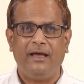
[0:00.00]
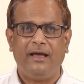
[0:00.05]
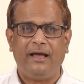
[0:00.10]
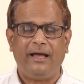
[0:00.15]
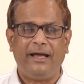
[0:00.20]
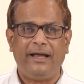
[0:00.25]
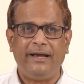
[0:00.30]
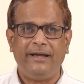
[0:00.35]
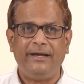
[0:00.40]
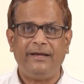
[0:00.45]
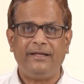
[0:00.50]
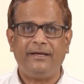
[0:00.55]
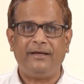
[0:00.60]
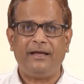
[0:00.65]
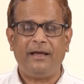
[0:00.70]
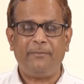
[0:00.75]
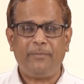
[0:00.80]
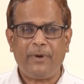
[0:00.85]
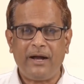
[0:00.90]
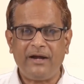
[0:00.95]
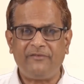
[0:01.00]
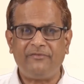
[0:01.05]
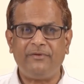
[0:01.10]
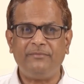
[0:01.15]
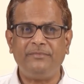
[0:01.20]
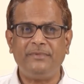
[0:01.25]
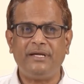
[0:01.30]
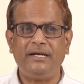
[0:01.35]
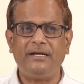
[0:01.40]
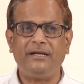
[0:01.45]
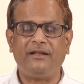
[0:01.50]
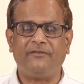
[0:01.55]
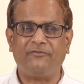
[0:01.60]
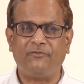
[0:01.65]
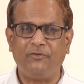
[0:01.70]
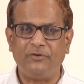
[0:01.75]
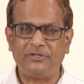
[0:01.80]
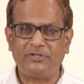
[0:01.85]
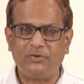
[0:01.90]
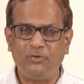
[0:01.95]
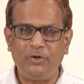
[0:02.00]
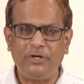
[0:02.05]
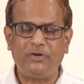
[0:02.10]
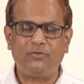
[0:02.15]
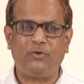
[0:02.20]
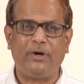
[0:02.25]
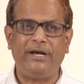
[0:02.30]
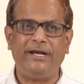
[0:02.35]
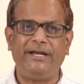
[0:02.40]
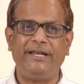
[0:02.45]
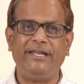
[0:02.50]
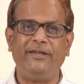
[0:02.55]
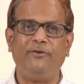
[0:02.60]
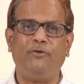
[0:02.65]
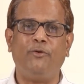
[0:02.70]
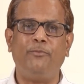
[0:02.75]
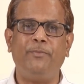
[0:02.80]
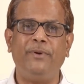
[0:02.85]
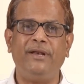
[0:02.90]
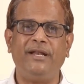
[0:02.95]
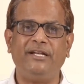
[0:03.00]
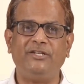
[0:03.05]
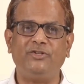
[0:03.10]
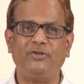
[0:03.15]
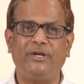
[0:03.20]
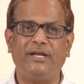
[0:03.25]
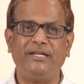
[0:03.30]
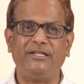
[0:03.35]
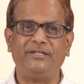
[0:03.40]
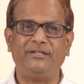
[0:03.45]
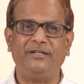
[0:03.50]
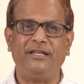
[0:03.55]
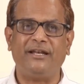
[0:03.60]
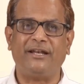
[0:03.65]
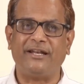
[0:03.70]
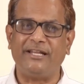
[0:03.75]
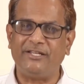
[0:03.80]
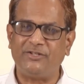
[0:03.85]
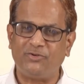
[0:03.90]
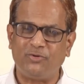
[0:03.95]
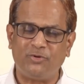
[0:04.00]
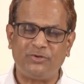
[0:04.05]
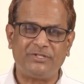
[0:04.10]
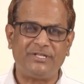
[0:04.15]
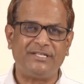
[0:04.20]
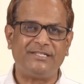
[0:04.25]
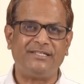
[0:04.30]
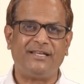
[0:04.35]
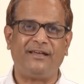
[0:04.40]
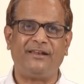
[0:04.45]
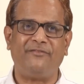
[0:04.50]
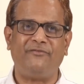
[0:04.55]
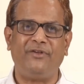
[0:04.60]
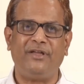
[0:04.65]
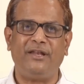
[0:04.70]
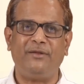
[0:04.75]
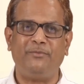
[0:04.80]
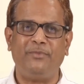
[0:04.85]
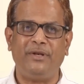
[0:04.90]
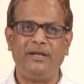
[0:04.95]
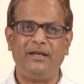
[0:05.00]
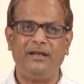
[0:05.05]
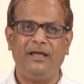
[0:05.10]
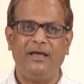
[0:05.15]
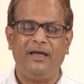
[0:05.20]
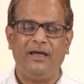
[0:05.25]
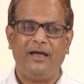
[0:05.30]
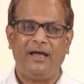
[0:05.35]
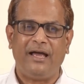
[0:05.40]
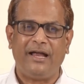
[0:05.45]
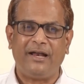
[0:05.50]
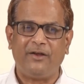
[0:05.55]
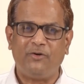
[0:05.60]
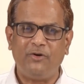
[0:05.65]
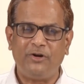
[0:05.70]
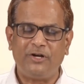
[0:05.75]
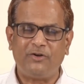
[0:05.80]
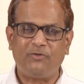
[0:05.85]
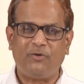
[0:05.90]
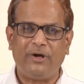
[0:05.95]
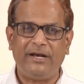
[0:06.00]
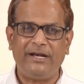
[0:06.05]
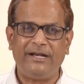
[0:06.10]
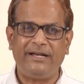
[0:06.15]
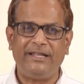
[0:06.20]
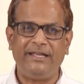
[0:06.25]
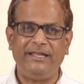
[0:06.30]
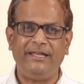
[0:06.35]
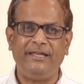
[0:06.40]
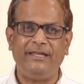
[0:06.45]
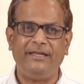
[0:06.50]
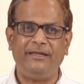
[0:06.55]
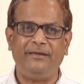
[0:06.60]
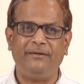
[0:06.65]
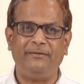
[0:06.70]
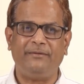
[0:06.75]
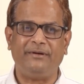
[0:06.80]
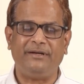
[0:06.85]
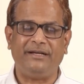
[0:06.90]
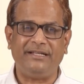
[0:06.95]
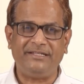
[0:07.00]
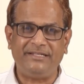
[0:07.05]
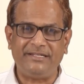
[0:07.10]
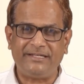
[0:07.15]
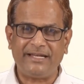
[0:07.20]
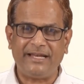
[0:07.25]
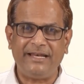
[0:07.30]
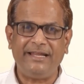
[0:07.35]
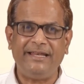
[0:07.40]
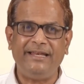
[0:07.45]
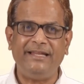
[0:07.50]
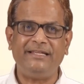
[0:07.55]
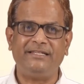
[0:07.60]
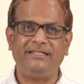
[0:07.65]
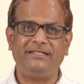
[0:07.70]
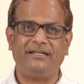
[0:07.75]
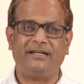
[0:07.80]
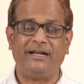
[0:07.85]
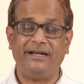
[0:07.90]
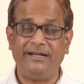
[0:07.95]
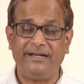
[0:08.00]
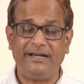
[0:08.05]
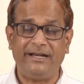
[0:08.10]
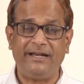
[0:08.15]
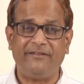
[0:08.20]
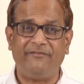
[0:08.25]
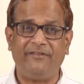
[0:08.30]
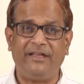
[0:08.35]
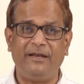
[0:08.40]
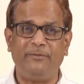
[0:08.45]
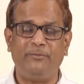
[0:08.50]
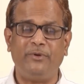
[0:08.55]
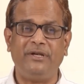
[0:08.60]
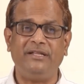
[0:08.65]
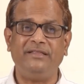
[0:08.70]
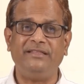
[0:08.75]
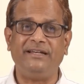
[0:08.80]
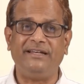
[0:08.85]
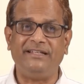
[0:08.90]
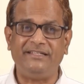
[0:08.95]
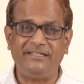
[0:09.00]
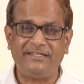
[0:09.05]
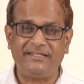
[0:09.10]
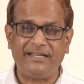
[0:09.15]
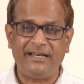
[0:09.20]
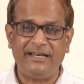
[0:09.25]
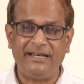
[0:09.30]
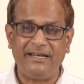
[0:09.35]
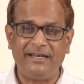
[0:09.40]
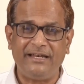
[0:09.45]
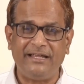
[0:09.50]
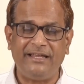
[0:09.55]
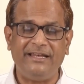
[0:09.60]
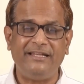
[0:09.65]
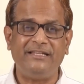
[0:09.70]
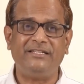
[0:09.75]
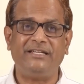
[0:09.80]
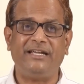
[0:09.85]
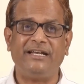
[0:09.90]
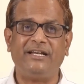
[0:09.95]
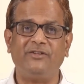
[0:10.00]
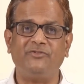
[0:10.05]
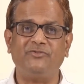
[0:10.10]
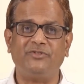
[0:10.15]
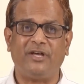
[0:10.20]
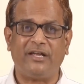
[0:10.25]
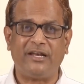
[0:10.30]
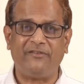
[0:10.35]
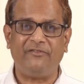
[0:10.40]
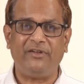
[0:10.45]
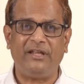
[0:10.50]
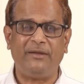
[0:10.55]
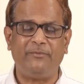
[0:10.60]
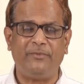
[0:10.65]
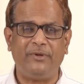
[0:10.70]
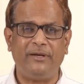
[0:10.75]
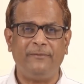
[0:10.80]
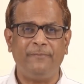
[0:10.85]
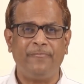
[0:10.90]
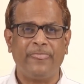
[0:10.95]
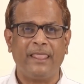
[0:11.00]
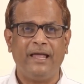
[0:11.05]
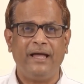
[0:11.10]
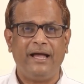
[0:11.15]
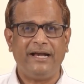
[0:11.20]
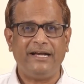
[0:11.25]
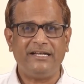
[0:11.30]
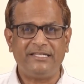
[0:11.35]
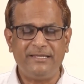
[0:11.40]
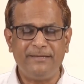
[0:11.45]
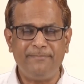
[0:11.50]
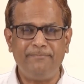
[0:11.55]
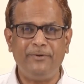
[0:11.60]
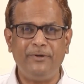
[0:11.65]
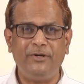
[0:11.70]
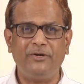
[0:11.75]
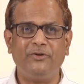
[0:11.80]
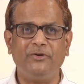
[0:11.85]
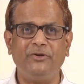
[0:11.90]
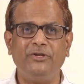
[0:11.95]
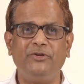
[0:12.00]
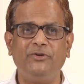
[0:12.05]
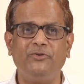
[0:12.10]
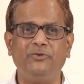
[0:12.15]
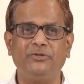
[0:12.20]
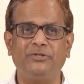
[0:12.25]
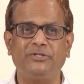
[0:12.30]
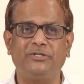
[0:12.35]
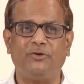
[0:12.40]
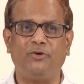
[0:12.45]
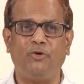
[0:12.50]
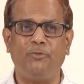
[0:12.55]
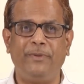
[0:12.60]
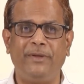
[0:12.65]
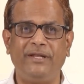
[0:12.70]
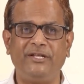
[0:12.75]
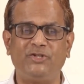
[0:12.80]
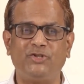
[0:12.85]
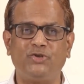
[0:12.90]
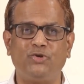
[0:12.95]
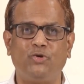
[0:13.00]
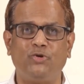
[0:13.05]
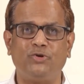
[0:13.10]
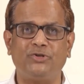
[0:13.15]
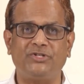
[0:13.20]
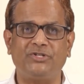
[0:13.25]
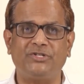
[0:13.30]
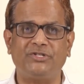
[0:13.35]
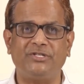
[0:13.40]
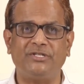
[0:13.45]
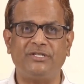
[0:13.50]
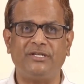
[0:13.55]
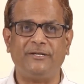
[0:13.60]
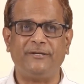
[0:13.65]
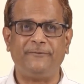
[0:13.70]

And apart from that, of course, good quality open educational resources are available, and good quality digital content available in the digital initiatives are available, and simple to use open source